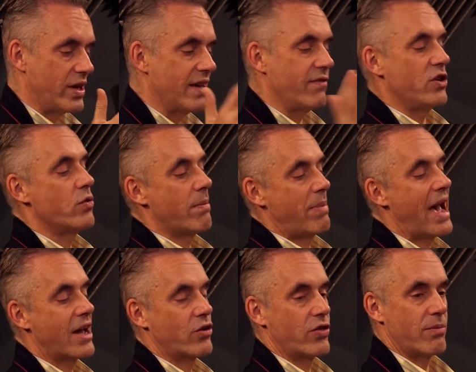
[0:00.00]
give you a
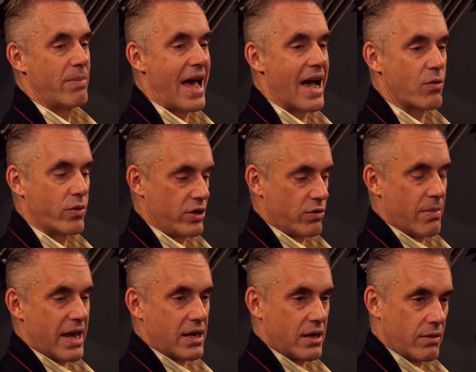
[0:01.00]
pat on the back when you're
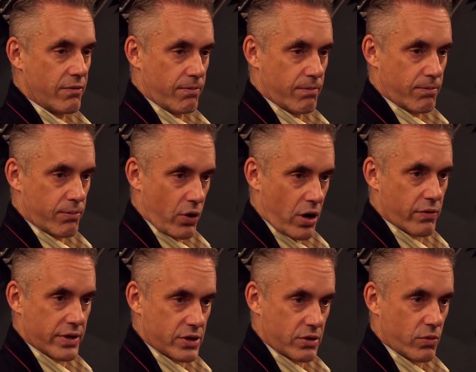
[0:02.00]
making
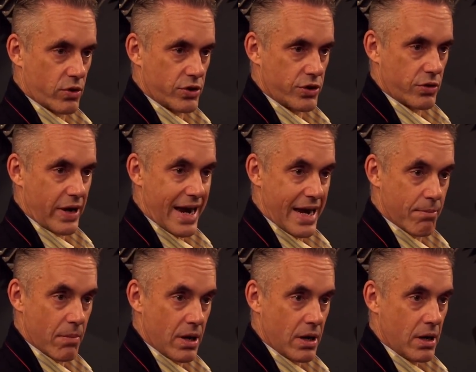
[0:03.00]
progress towards your aim.